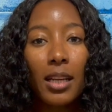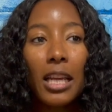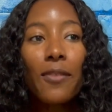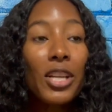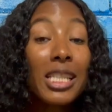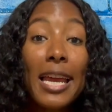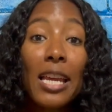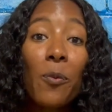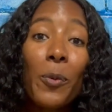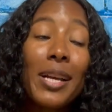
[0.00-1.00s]
Even
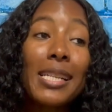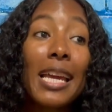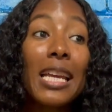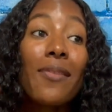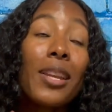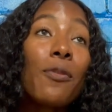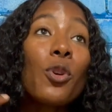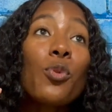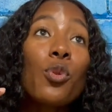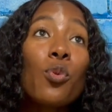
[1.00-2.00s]
taking one day, even if
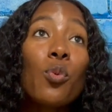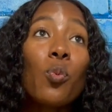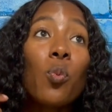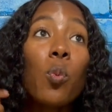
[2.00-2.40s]
you do